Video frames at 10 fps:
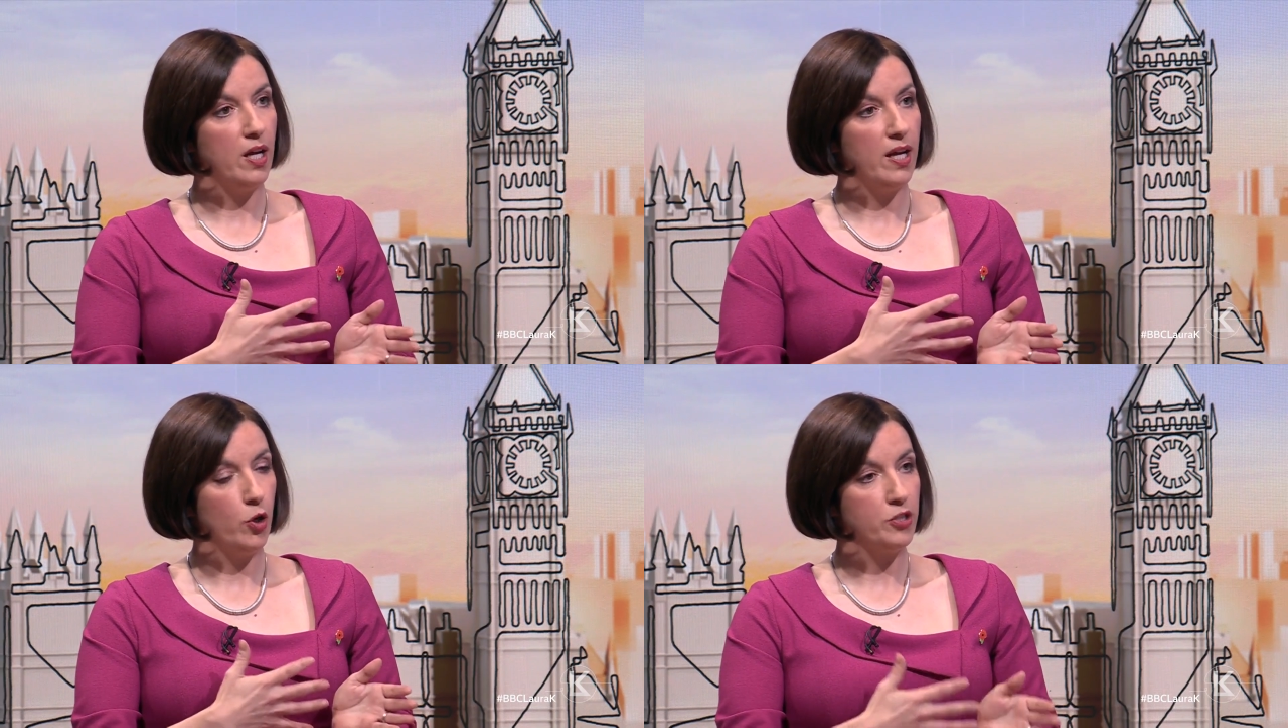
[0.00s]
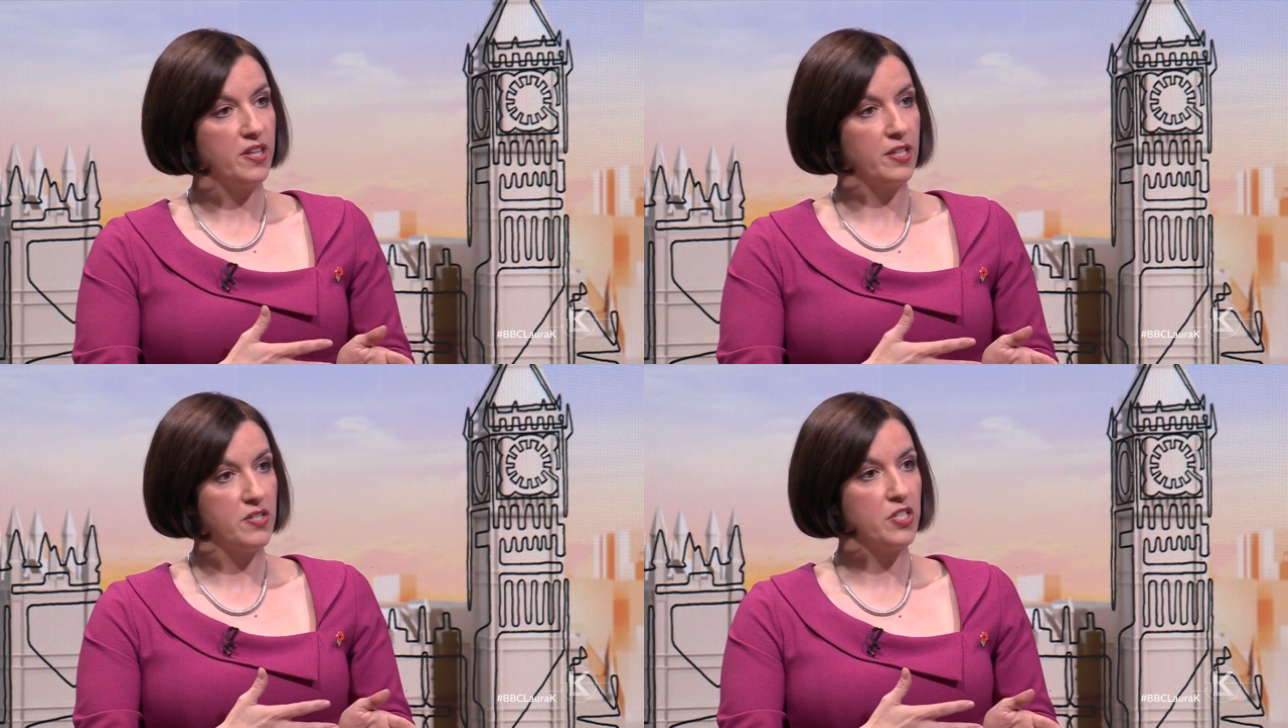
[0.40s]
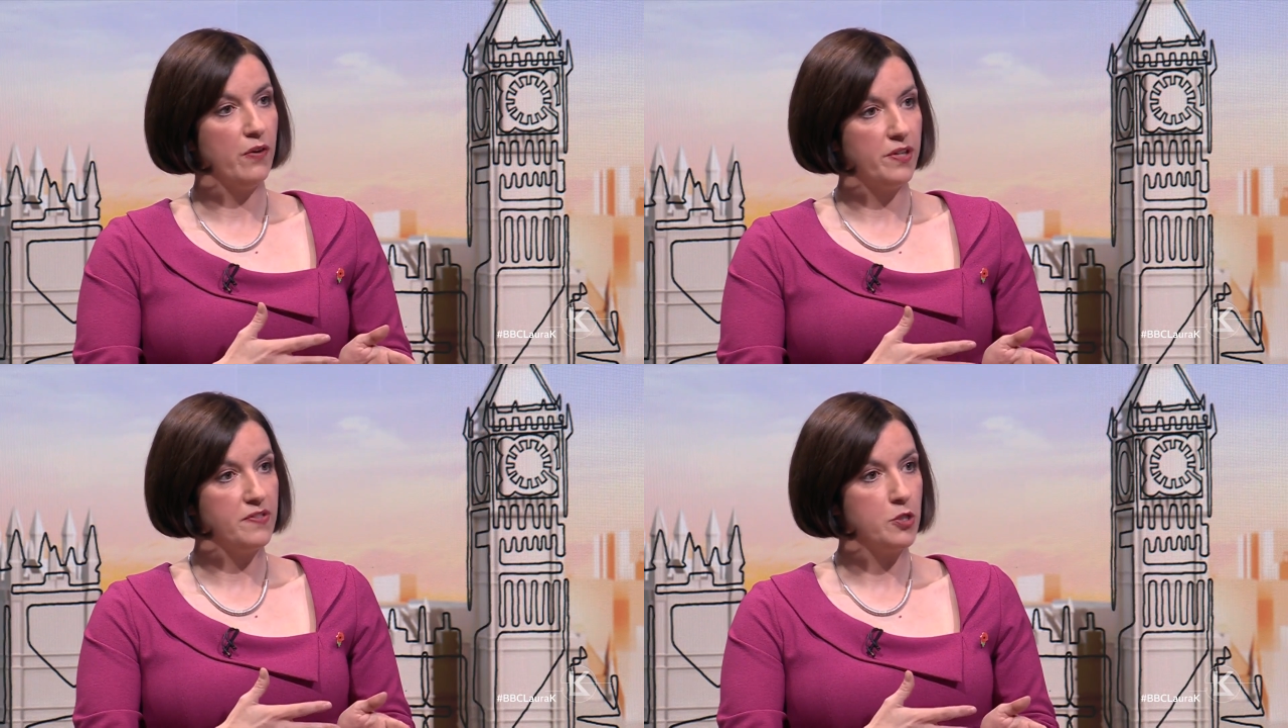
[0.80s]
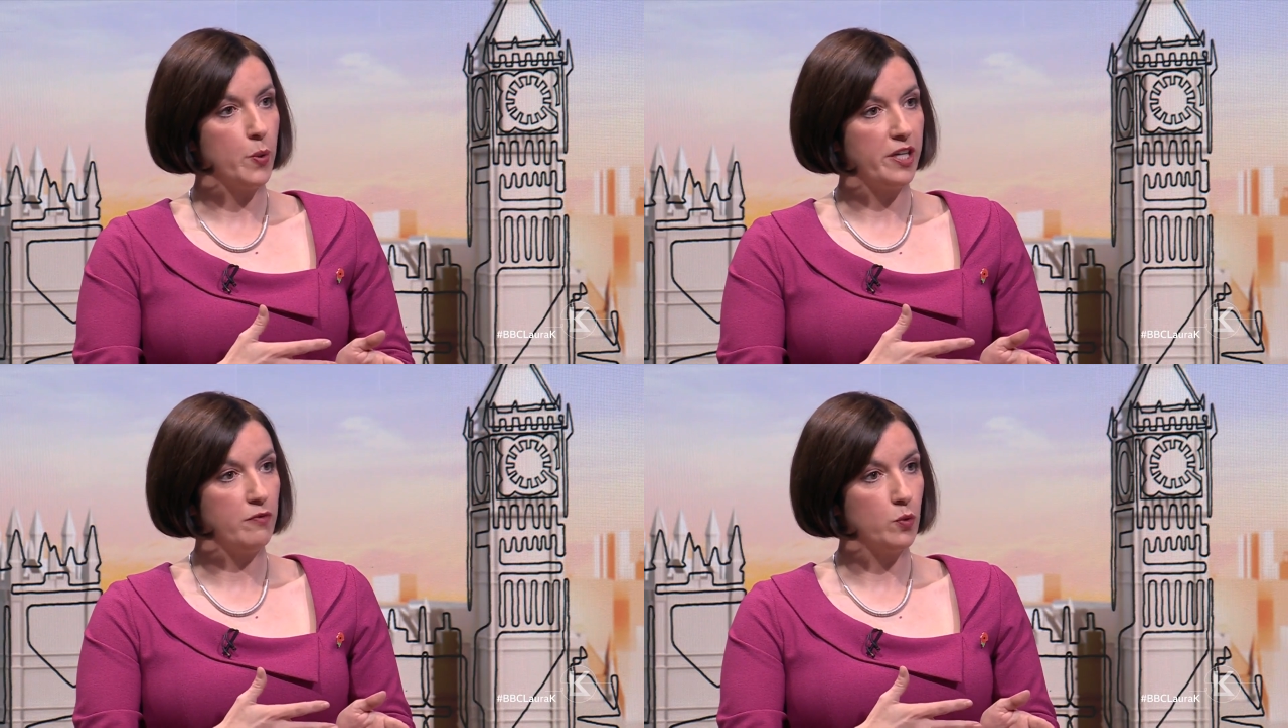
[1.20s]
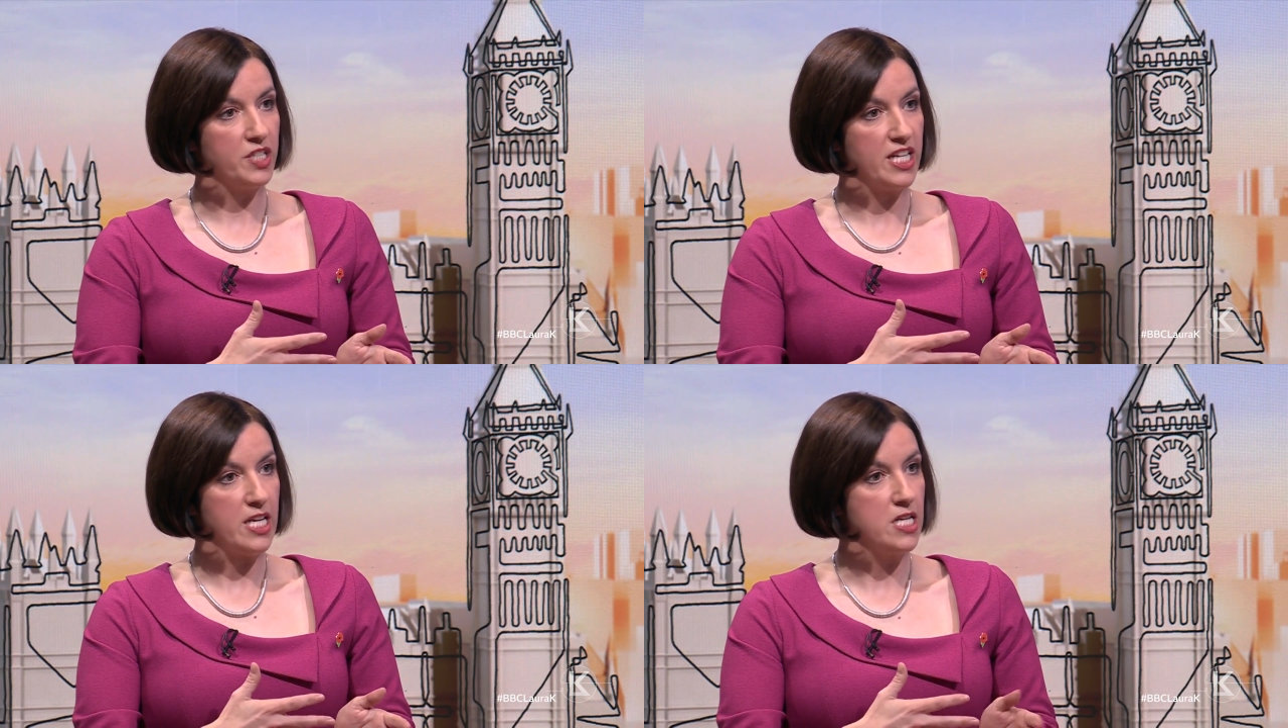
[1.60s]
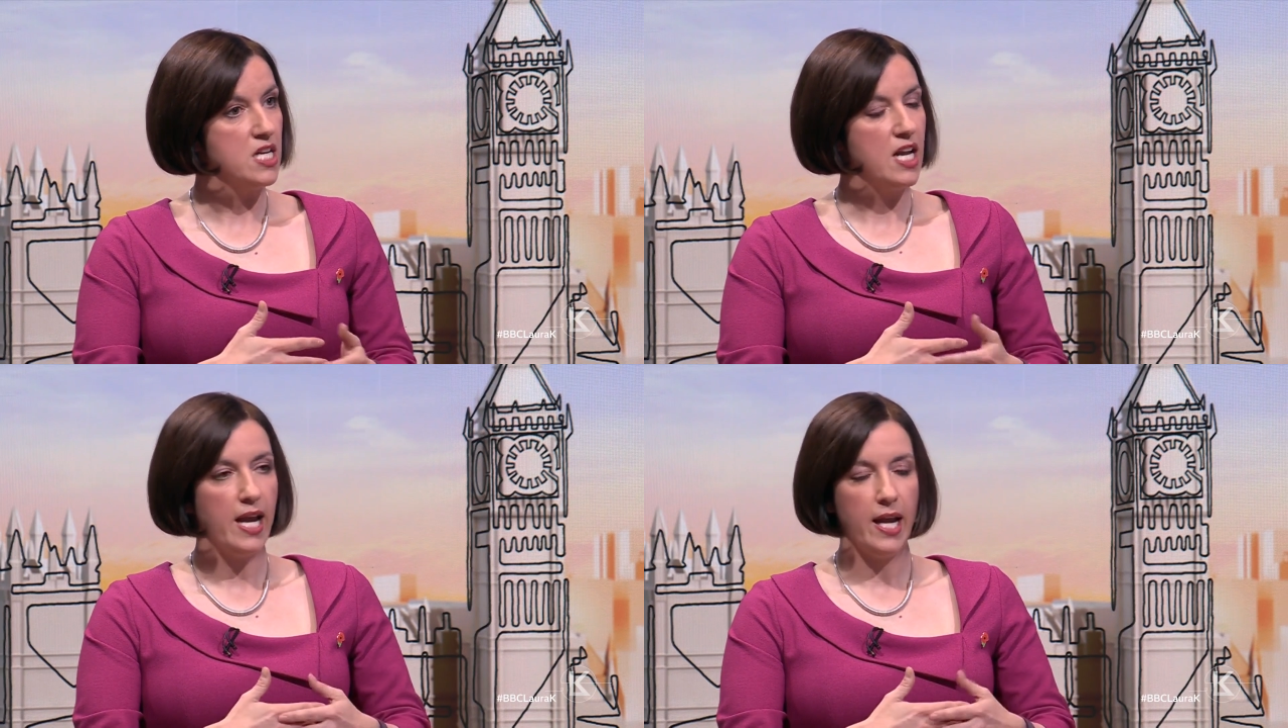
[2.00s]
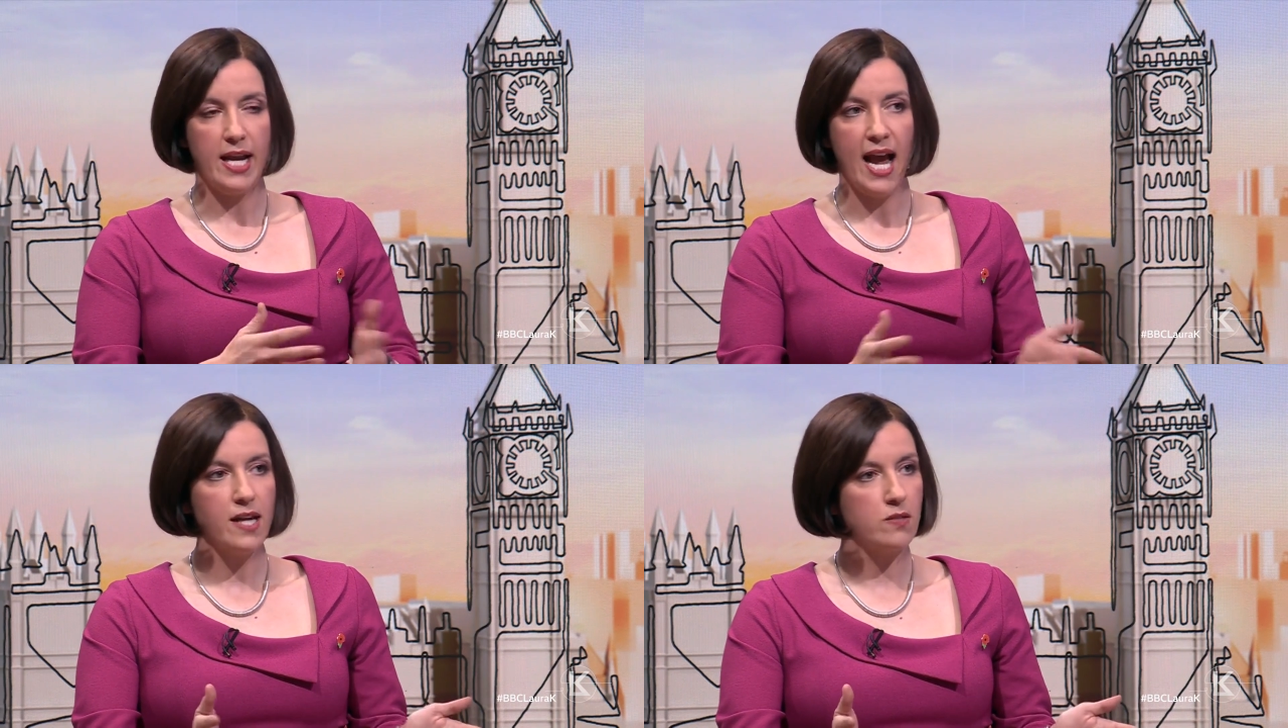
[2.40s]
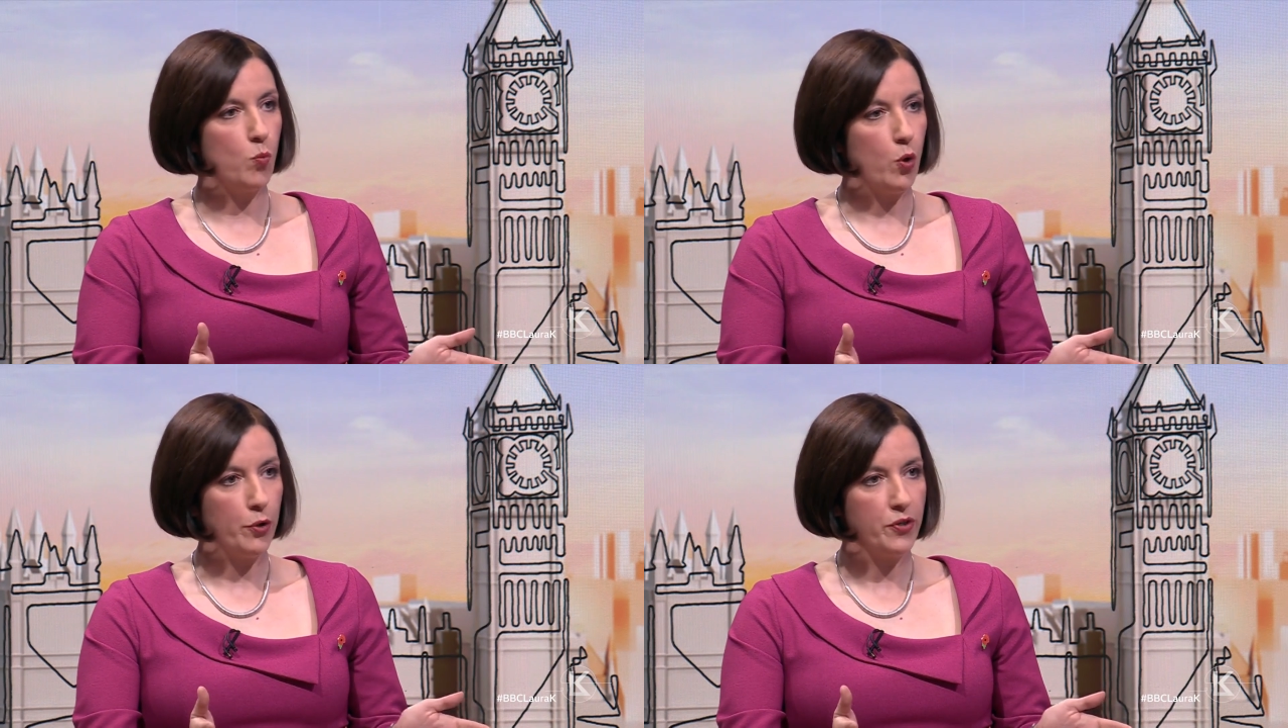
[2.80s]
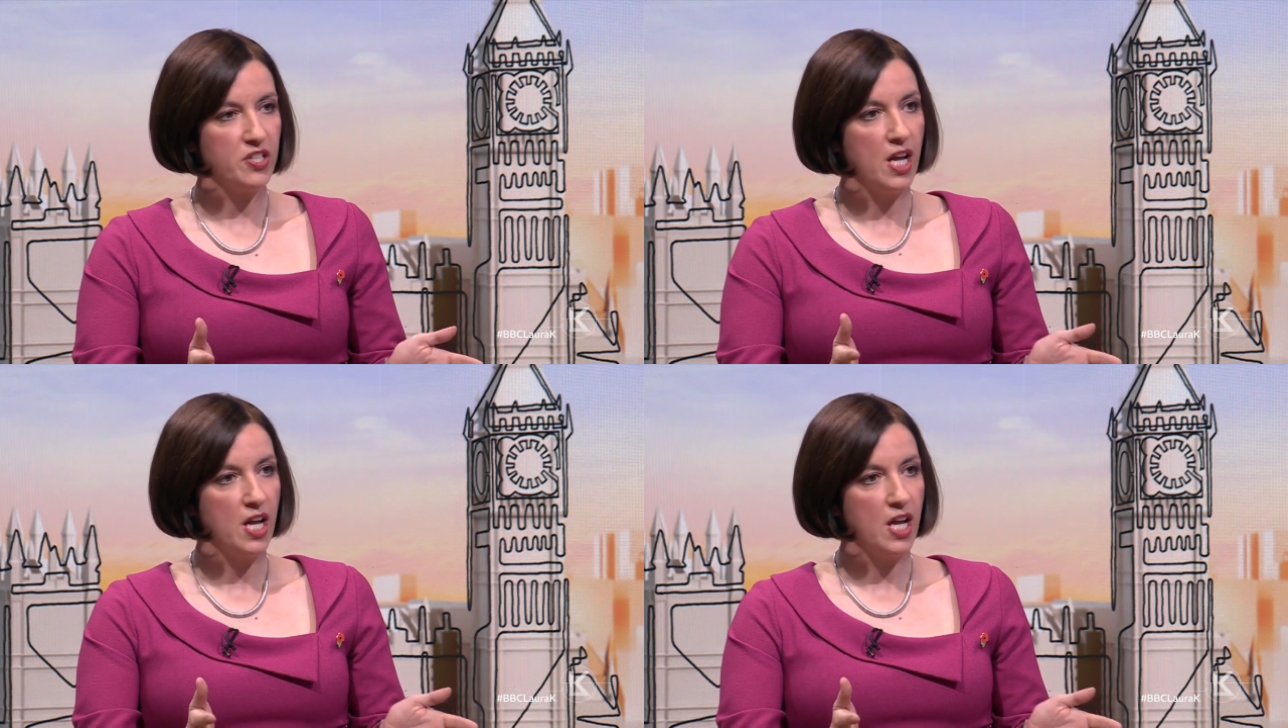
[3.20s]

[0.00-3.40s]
under the Conservatives in 2014. It hasn't worked.